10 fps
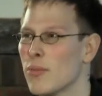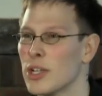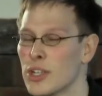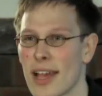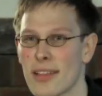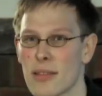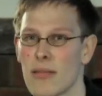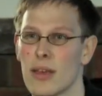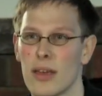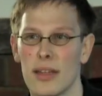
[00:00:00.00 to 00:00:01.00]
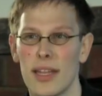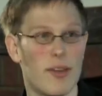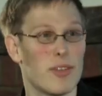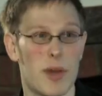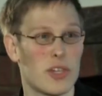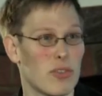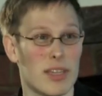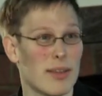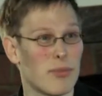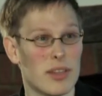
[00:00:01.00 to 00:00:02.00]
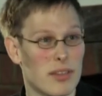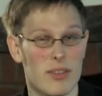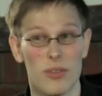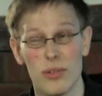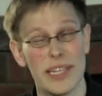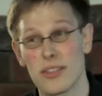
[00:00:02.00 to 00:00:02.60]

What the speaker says: which has no special significance at all.